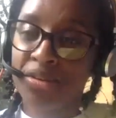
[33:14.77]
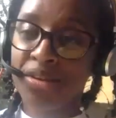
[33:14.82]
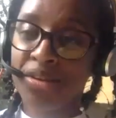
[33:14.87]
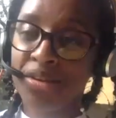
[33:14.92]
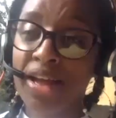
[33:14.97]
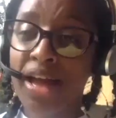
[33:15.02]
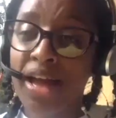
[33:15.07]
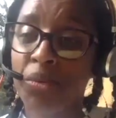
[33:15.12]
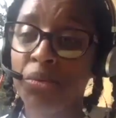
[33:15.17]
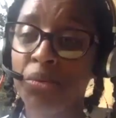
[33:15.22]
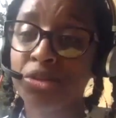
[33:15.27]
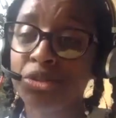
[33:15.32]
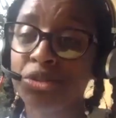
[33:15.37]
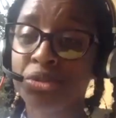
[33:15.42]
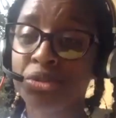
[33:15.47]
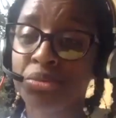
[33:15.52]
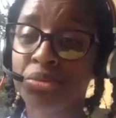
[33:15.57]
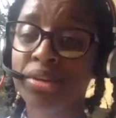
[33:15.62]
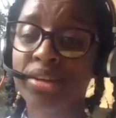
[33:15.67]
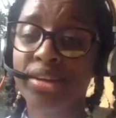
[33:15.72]
Mm-hmm. I want
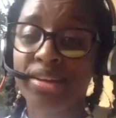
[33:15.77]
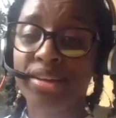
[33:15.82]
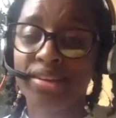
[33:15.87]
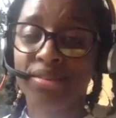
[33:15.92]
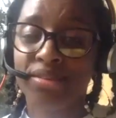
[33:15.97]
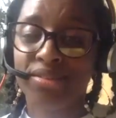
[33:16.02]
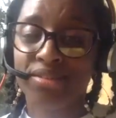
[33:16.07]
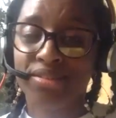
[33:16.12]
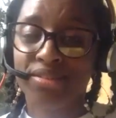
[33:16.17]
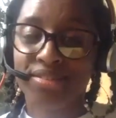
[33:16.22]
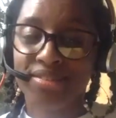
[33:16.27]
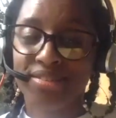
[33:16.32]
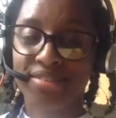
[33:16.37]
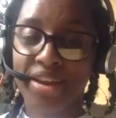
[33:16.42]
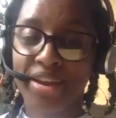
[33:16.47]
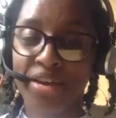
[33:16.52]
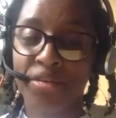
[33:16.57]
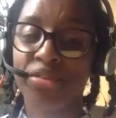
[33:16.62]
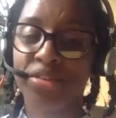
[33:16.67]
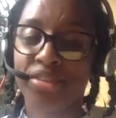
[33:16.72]
you to read
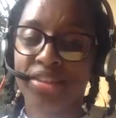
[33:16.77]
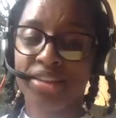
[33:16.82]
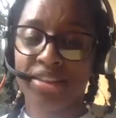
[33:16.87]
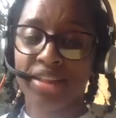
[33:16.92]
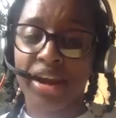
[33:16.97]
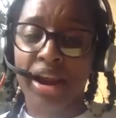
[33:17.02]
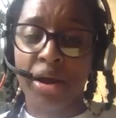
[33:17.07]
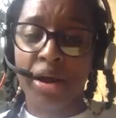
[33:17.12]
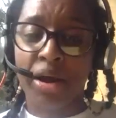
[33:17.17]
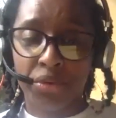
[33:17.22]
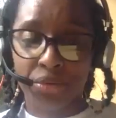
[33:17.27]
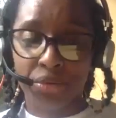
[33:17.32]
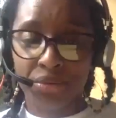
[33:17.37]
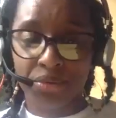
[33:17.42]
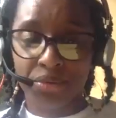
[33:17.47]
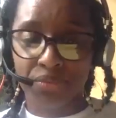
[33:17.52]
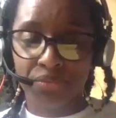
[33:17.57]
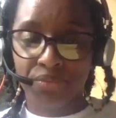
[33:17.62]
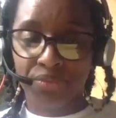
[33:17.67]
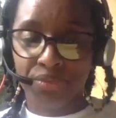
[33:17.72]
everything that I wrote.
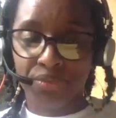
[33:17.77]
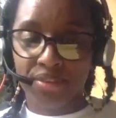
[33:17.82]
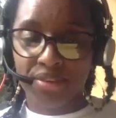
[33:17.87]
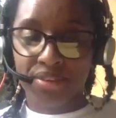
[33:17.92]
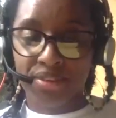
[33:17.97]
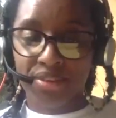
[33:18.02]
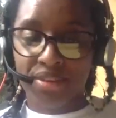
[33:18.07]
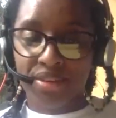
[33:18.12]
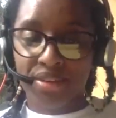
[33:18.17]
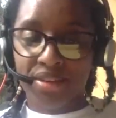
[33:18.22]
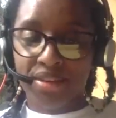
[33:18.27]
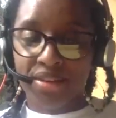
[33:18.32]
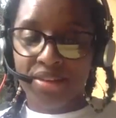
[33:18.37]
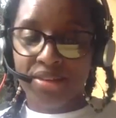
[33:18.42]
Mm.